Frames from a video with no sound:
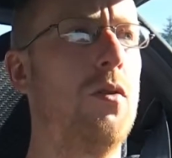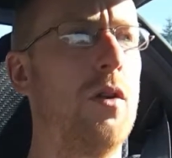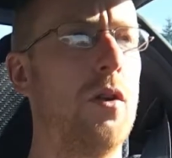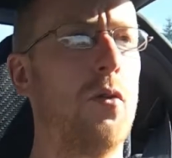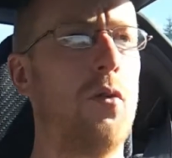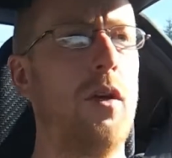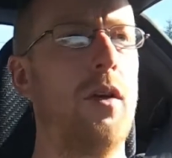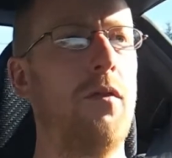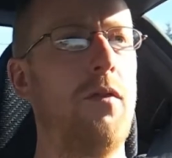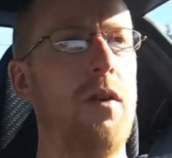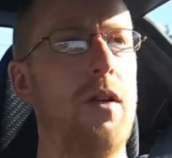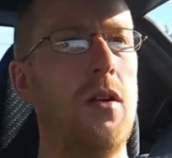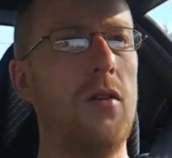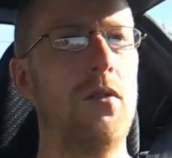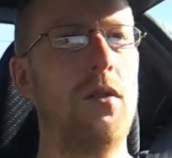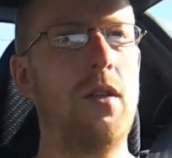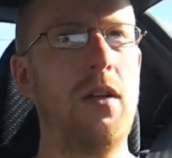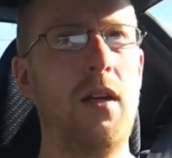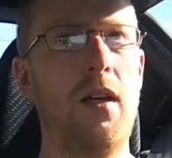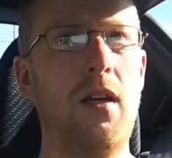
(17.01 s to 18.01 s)
Doing a quick
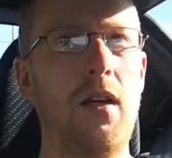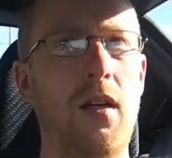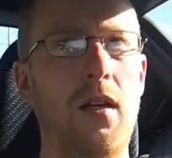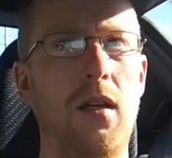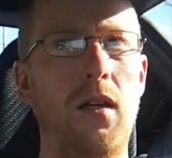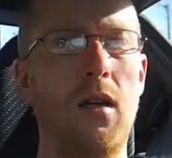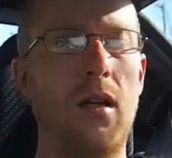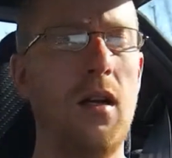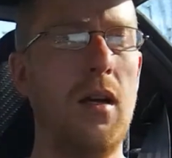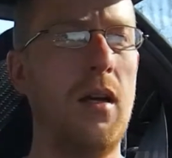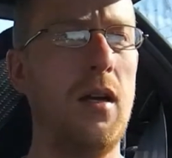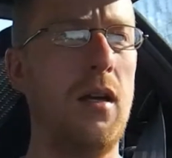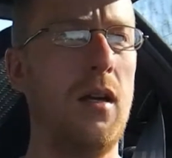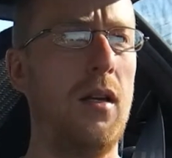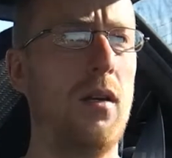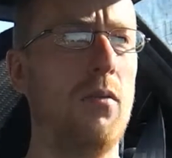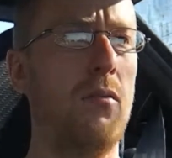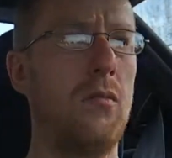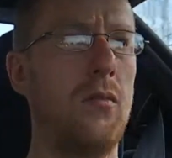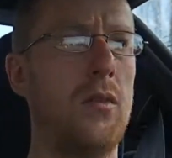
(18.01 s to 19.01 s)
video today,
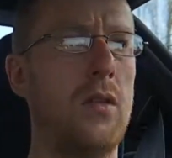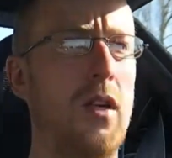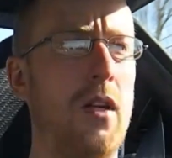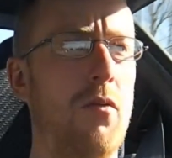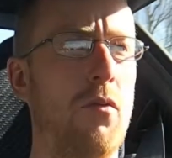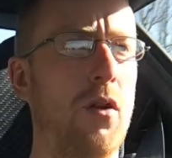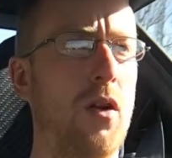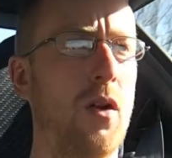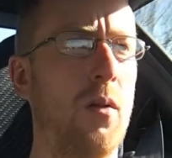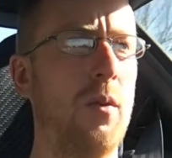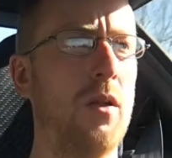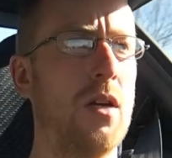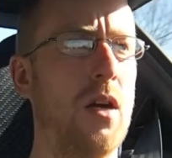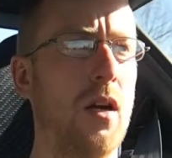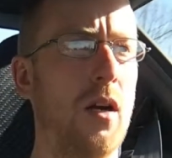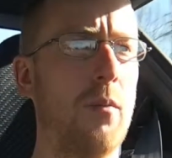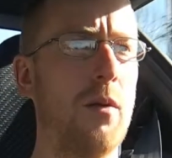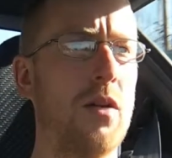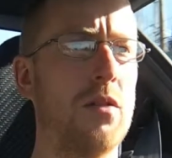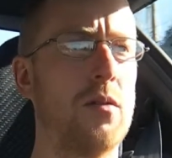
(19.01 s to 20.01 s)
and today we're going to be
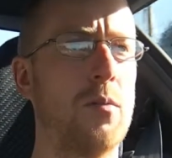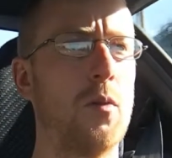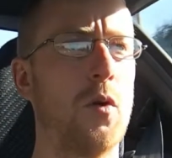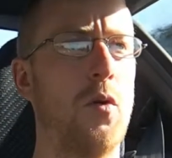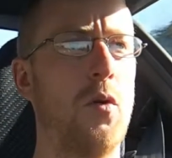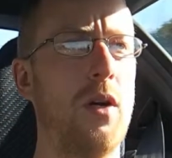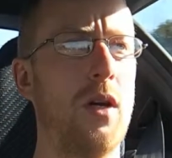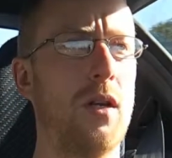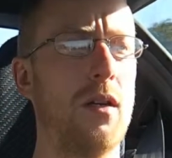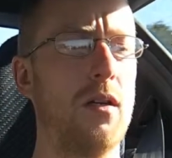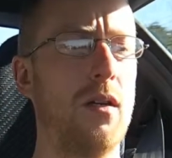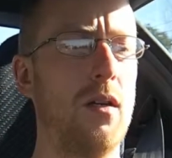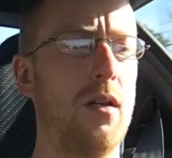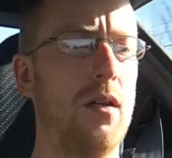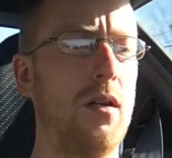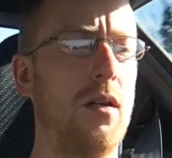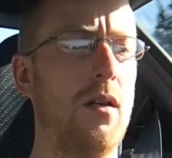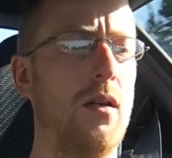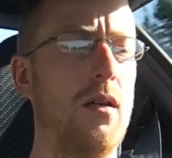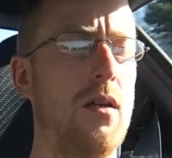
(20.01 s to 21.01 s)
talking about some quick,
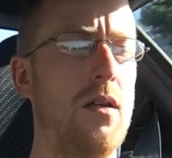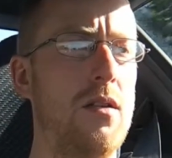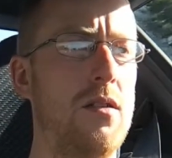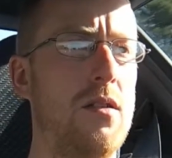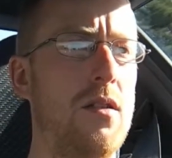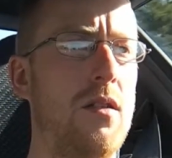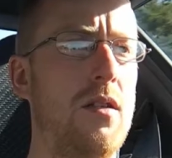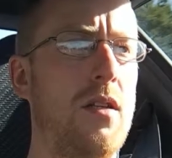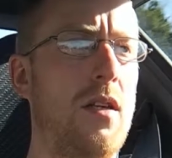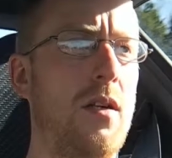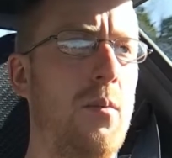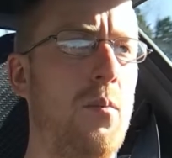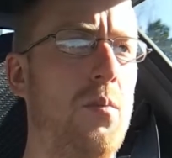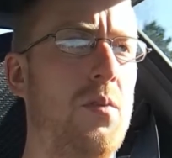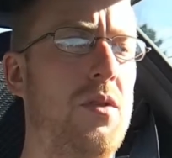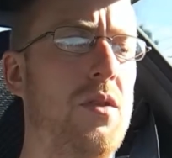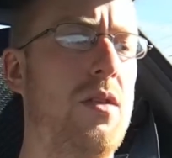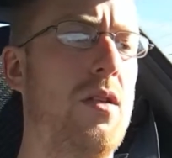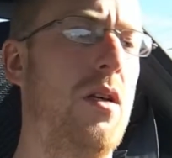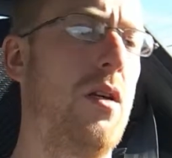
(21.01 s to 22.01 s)
easy
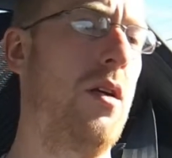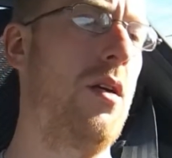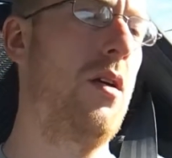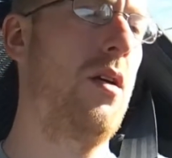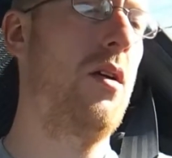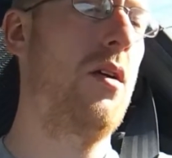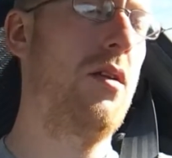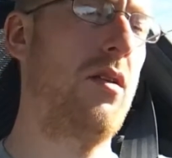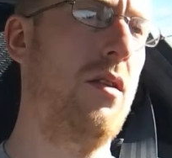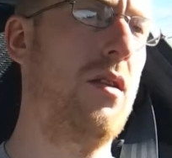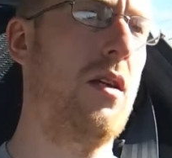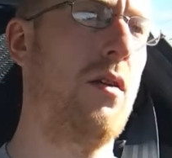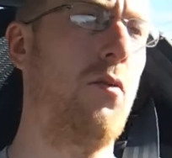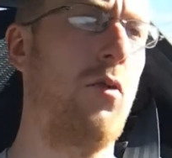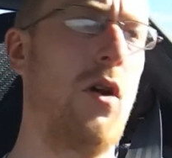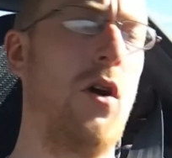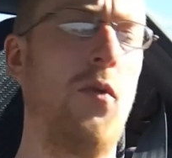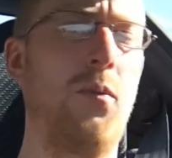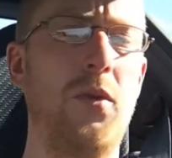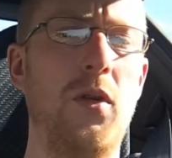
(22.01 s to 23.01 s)
tips
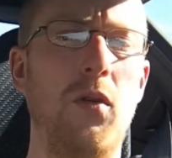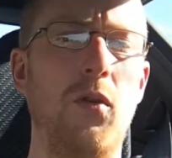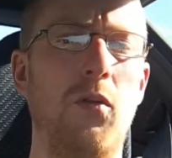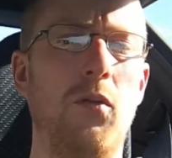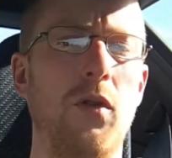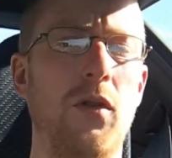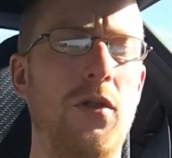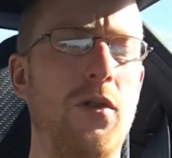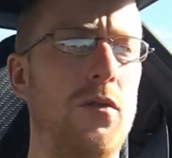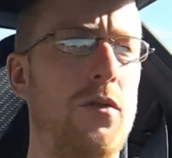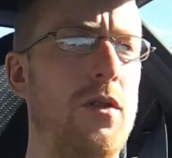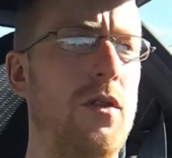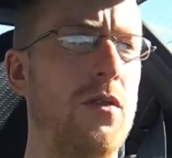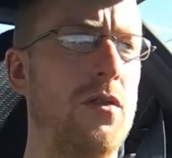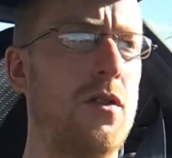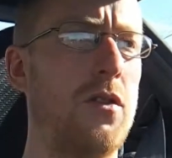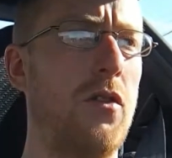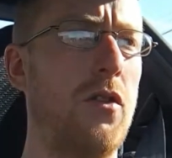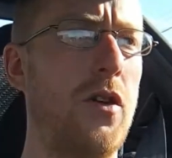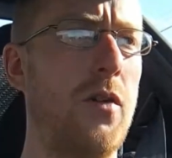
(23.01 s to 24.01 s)
that will help you reduce
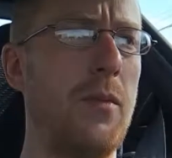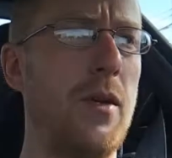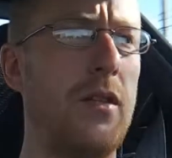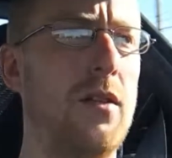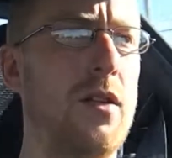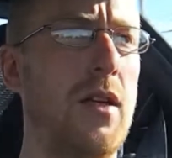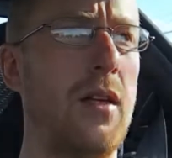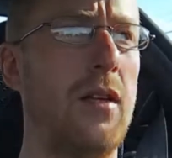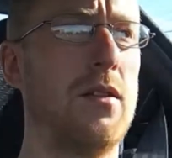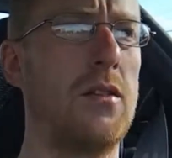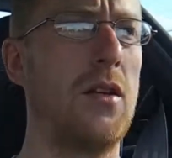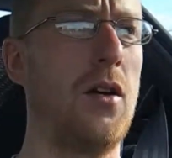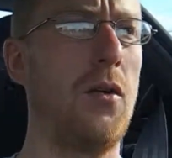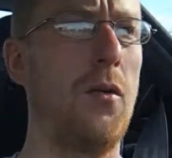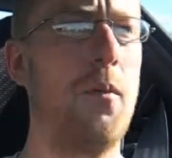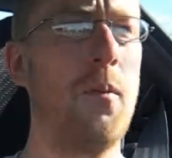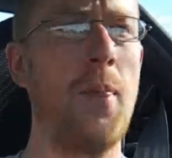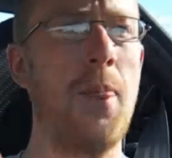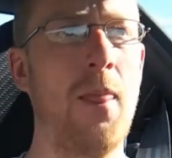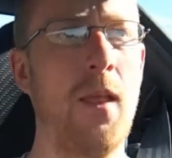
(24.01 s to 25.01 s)
your sodium intake.
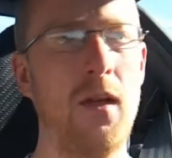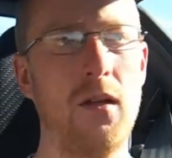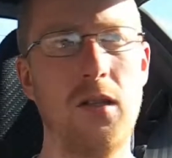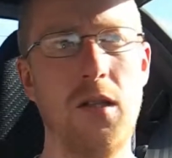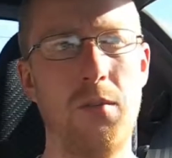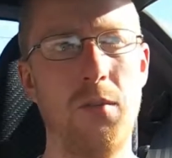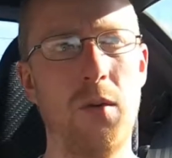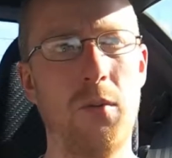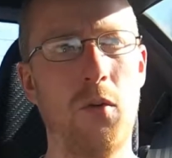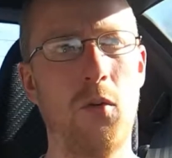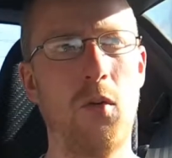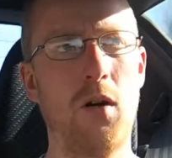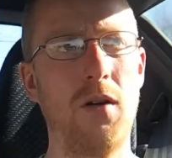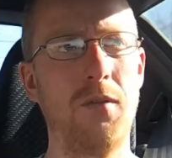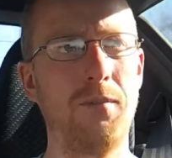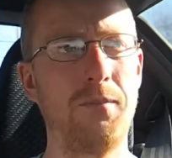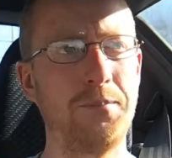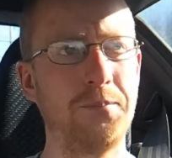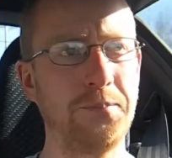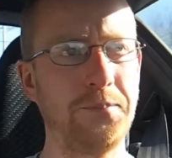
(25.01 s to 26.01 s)
So, tip number
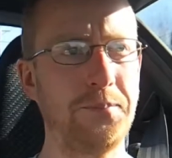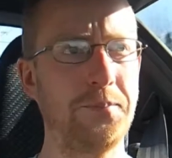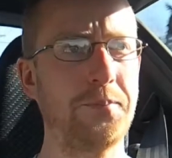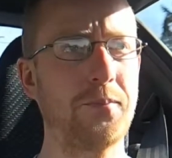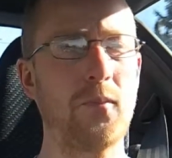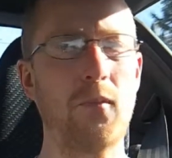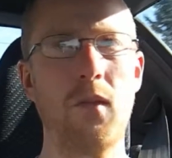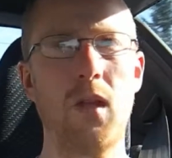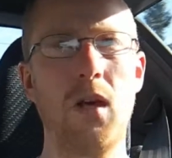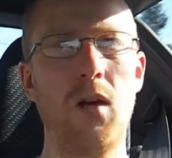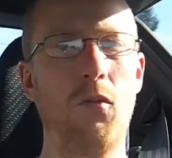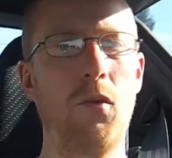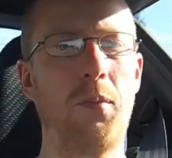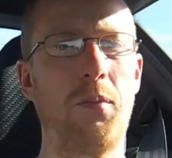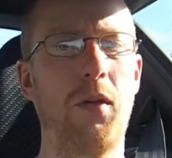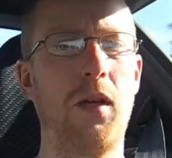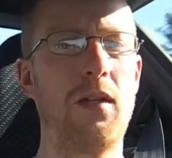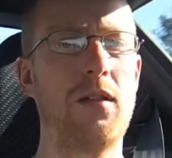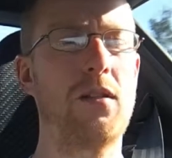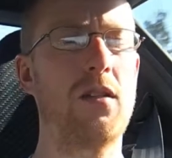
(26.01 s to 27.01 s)

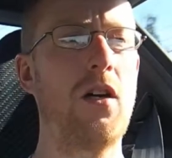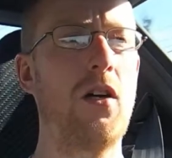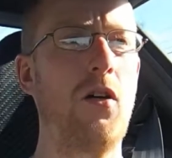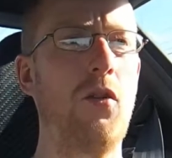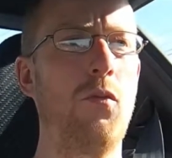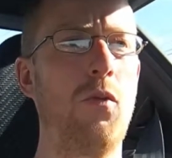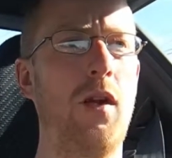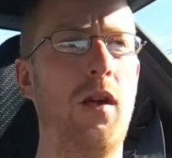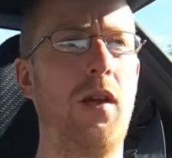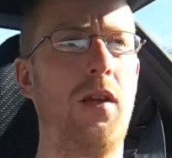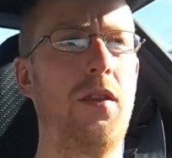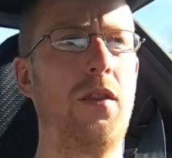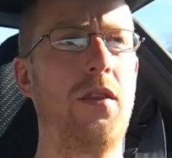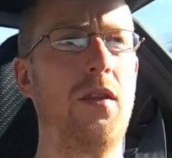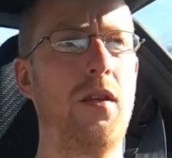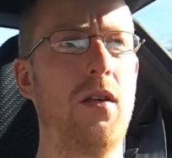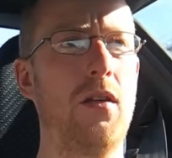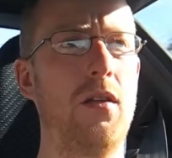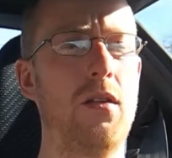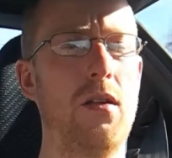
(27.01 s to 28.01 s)
1, replace salt with
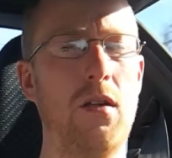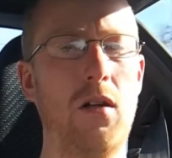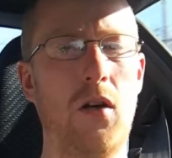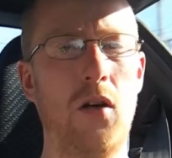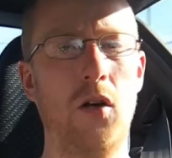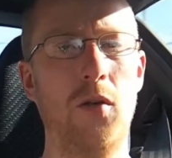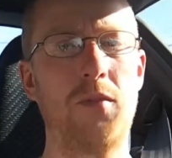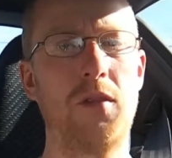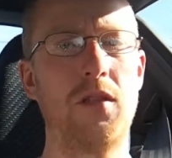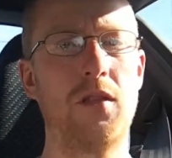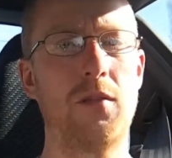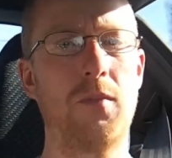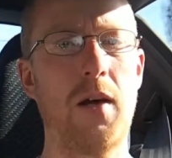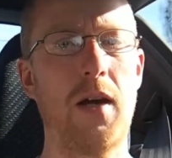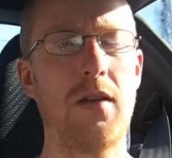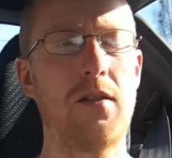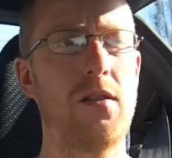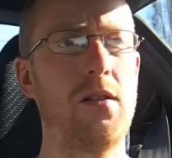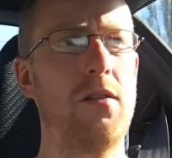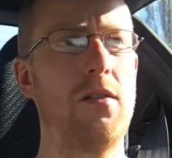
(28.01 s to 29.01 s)
herbs and
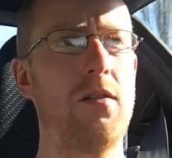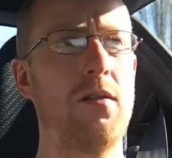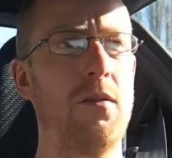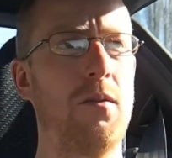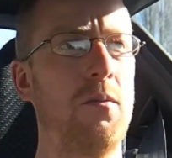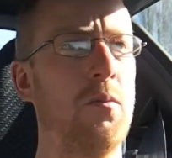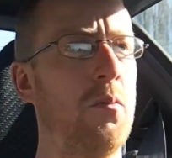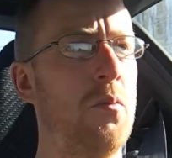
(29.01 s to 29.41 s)
spices.